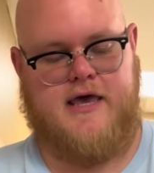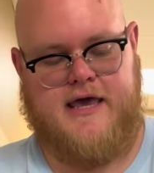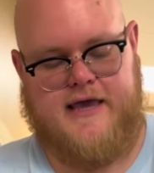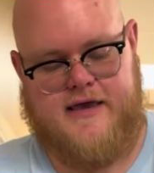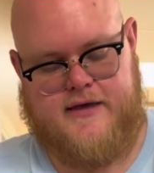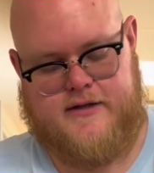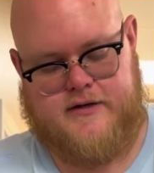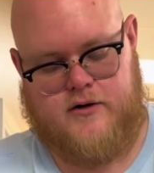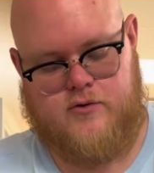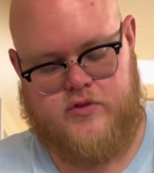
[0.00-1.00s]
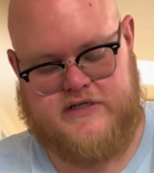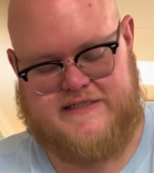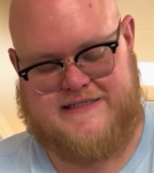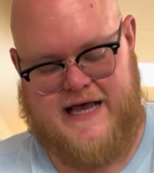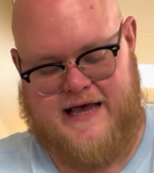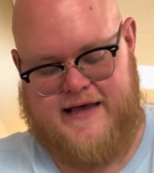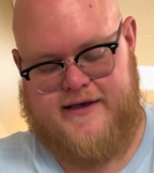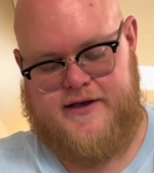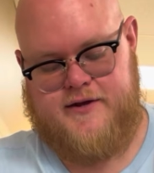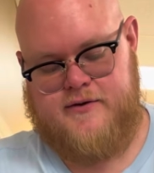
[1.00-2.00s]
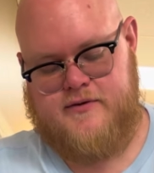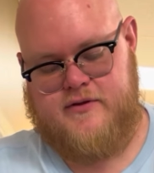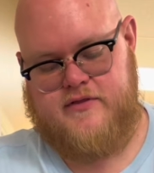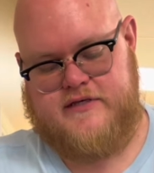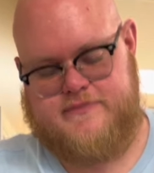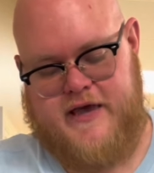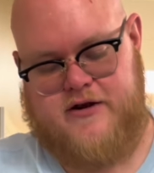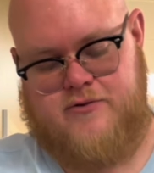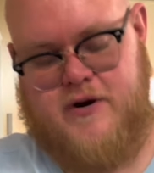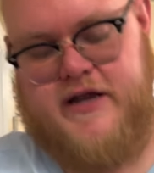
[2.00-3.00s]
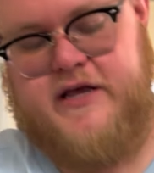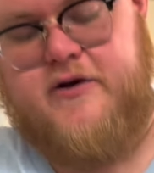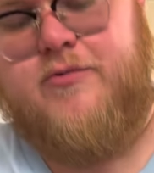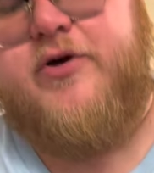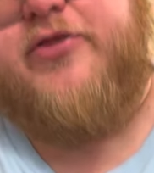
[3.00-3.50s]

And on the side, this panel right here with the